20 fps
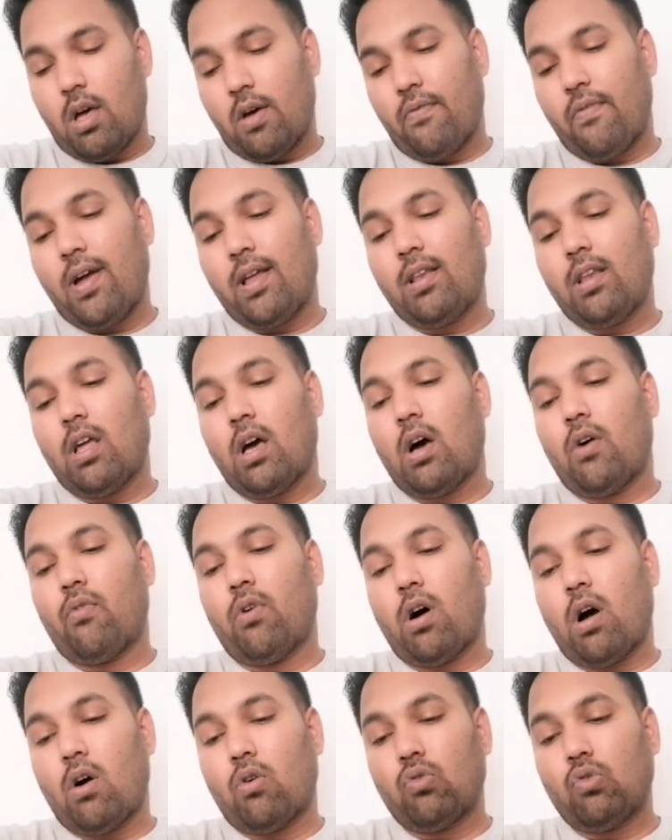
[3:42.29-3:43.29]
When
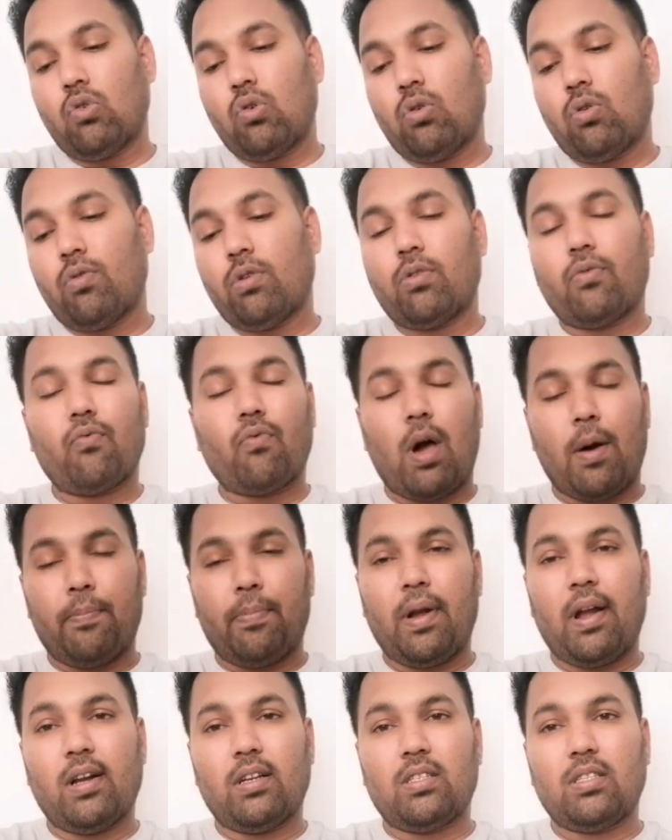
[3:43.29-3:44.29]
our outdoor
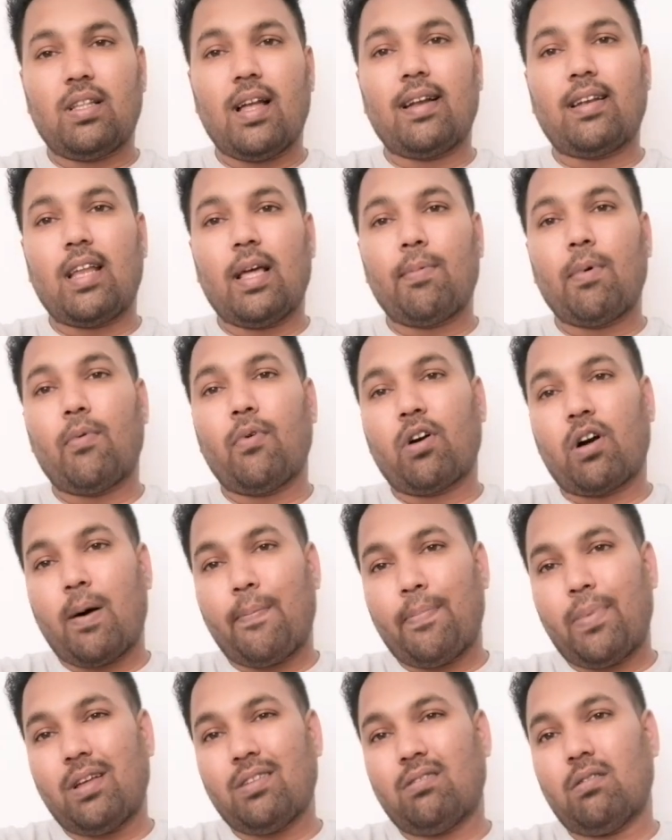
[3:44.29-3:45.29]
vibrates, that time our
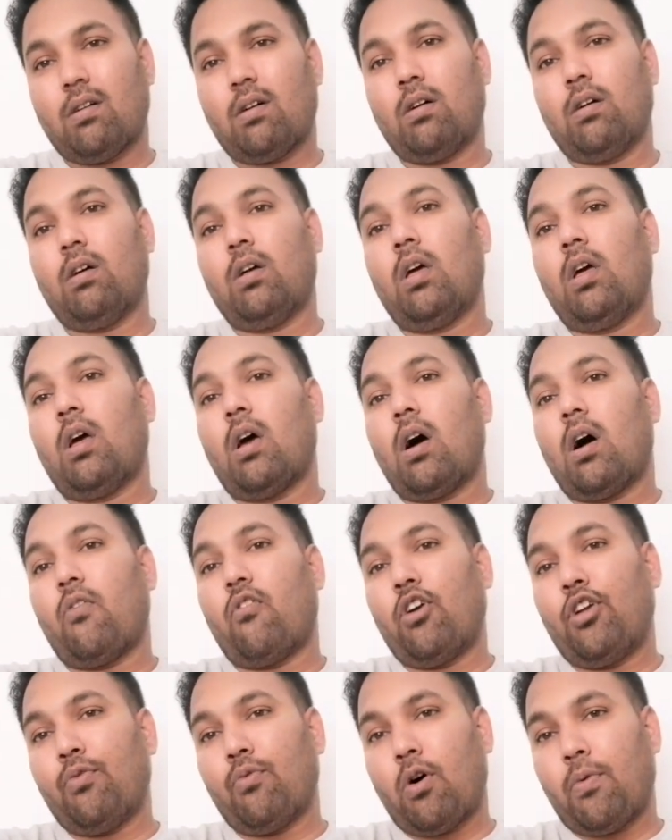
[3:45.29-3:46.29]
compressor,
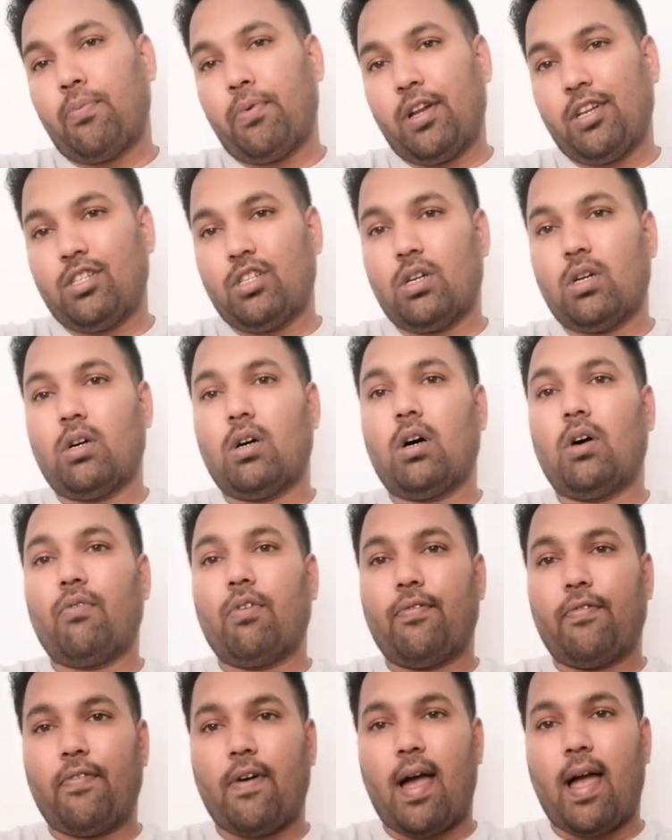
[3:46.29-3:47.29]
our evaporator,
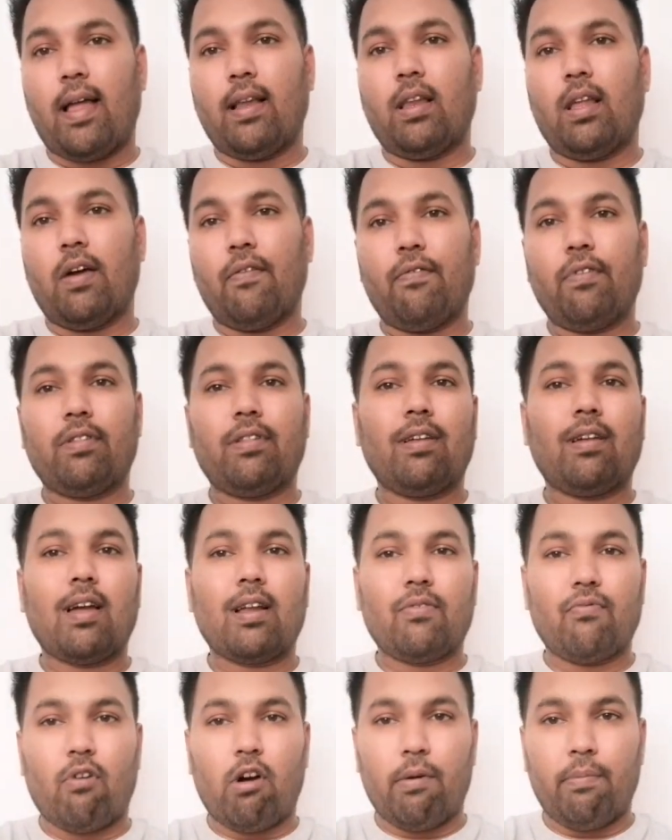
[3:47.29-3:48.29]
our fan, everything
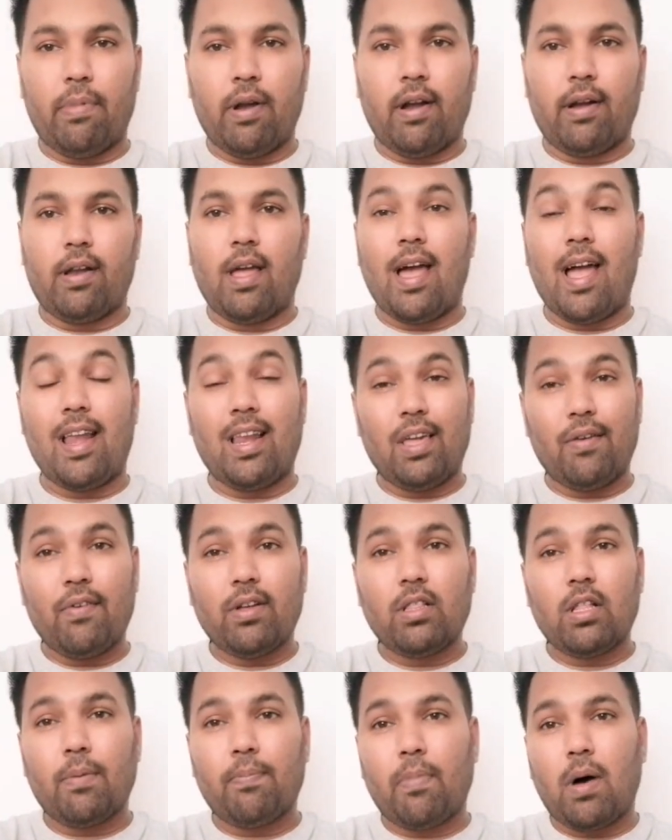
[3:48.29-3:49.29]
get vibrate, and
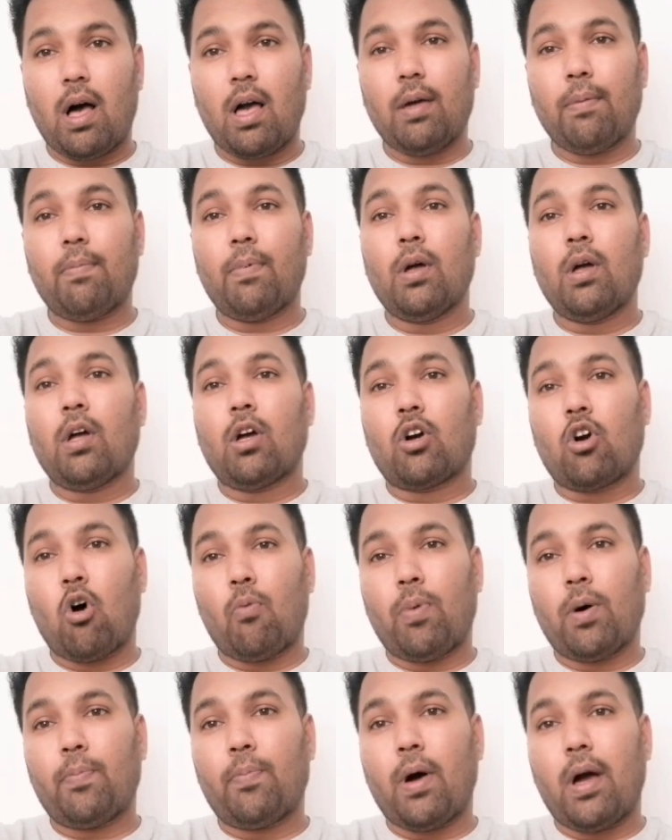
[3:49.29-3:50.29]
even the
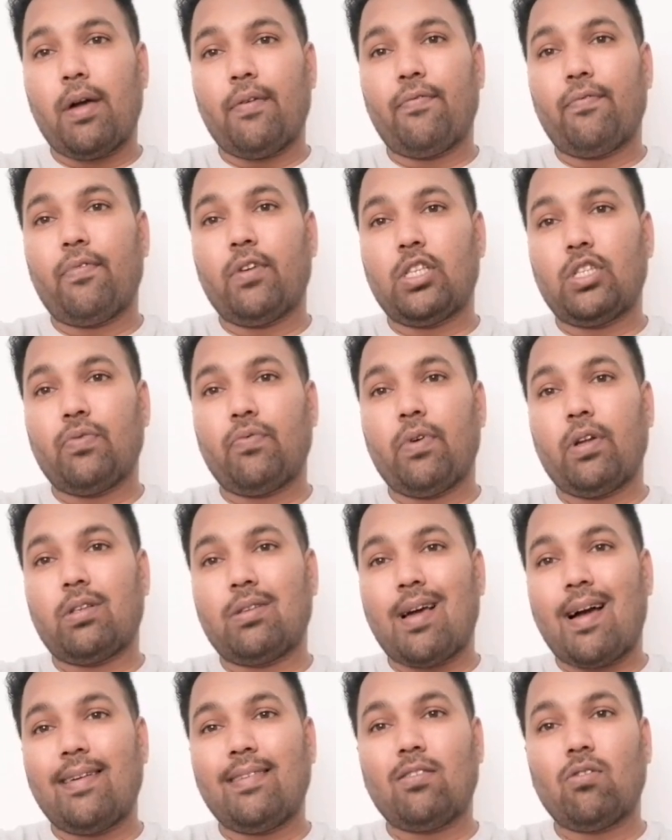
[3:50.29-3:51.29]
copper pipe which we
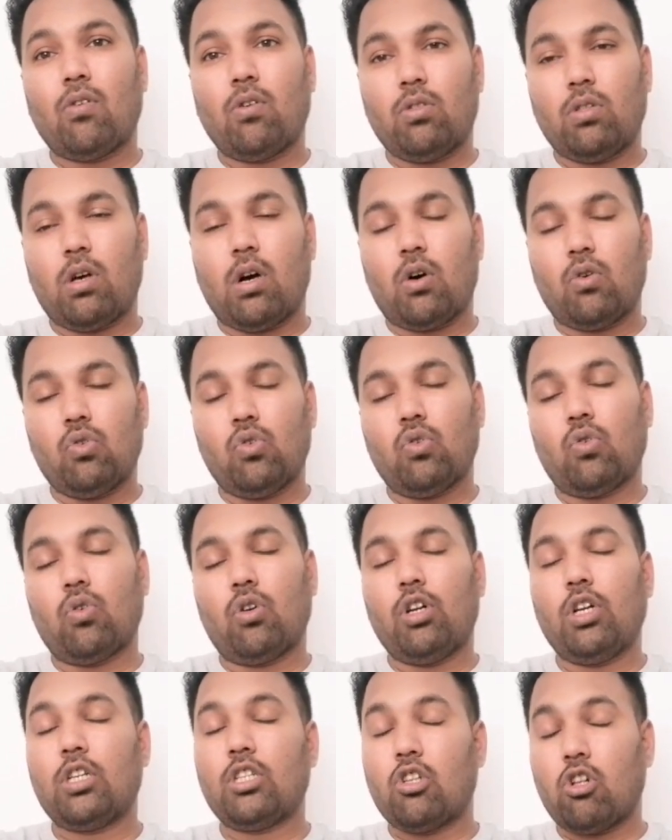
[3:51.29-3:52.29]
tight on the outdoor,
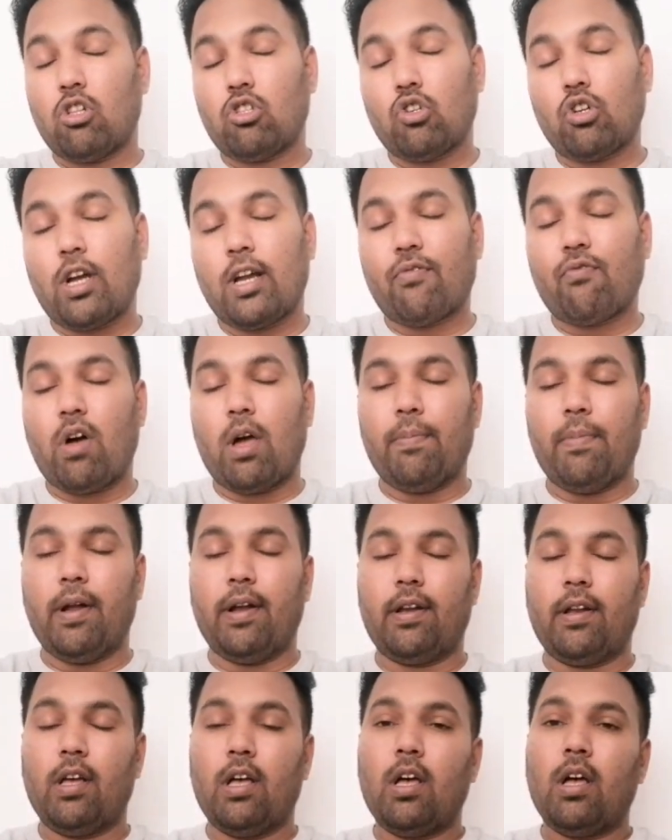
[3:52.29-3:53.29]
it's also get
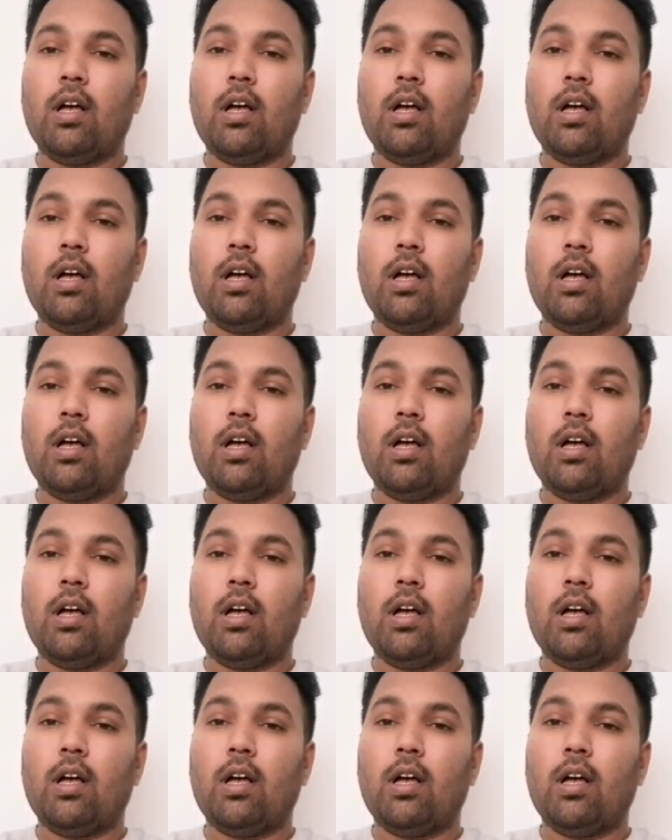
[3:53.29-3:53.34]
vibrate.